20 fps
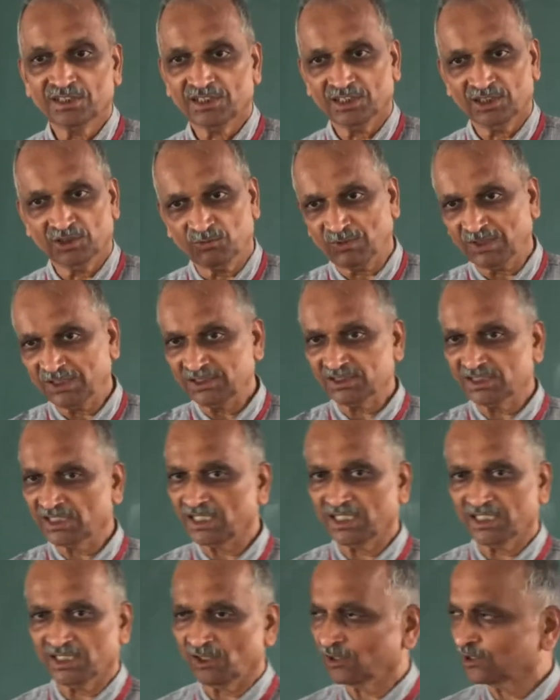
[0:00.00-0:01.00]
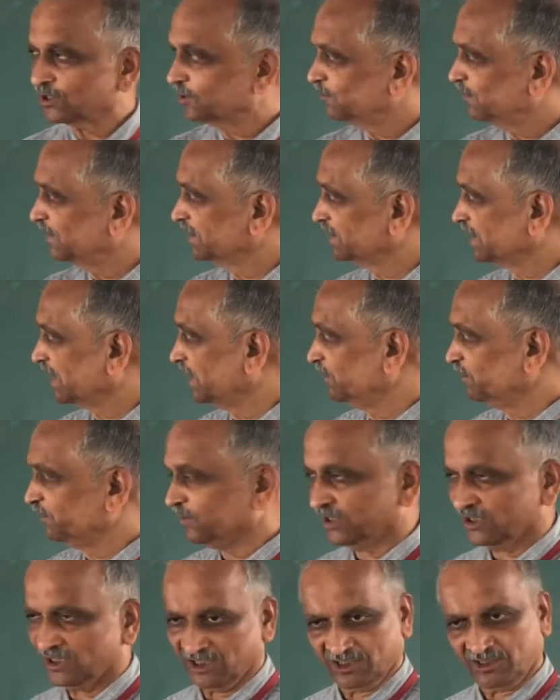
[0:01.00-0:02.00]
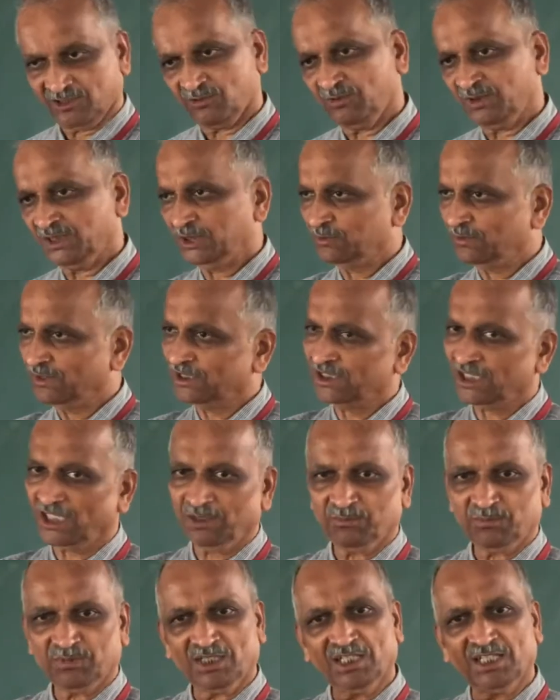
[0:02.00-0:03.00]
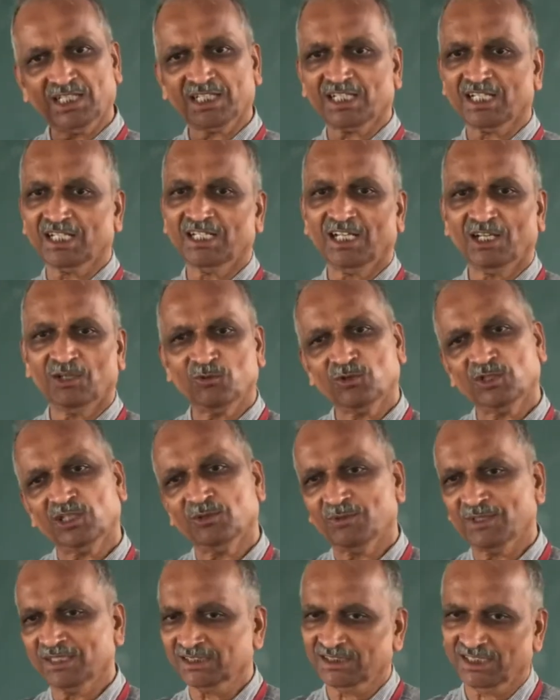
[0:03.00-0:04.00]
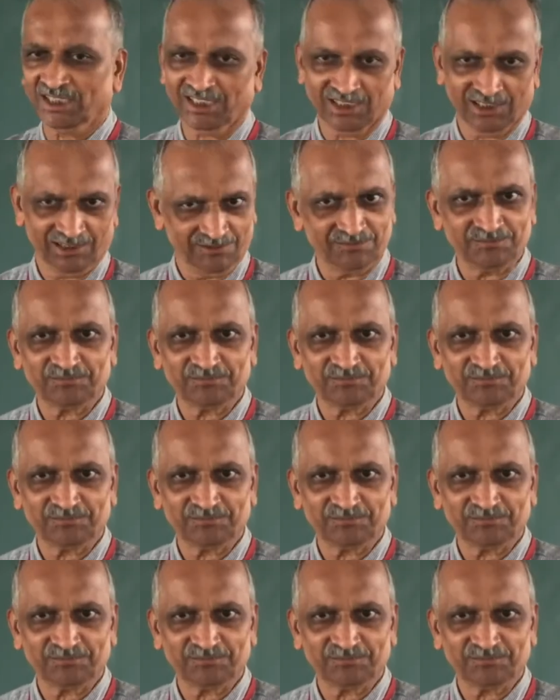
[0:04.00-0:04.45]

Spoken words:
In 1 second, not in one time period. In one time period I can have only one cycle.